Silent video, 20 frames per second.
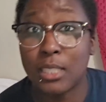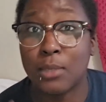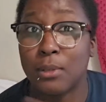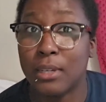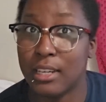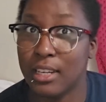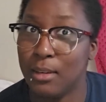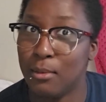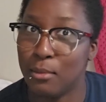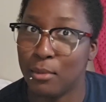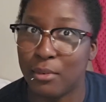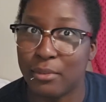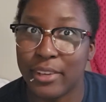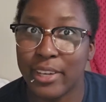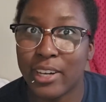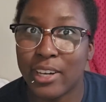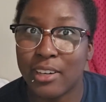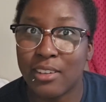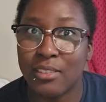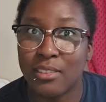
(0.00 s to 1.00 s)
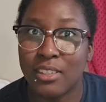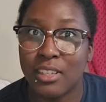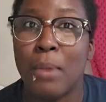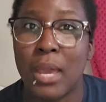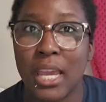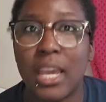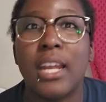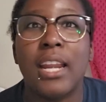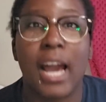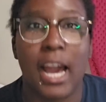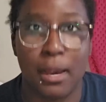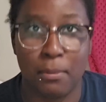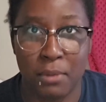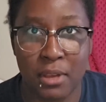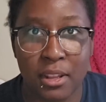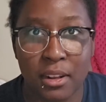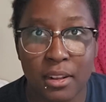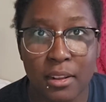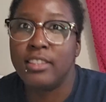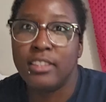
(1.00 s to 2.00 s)
That's what I need a movie of. Make it
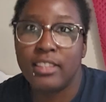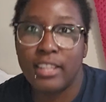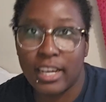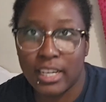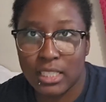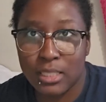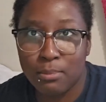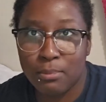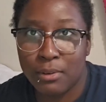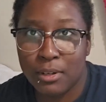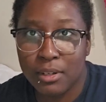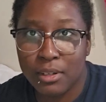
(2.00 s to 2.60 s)
happen. Next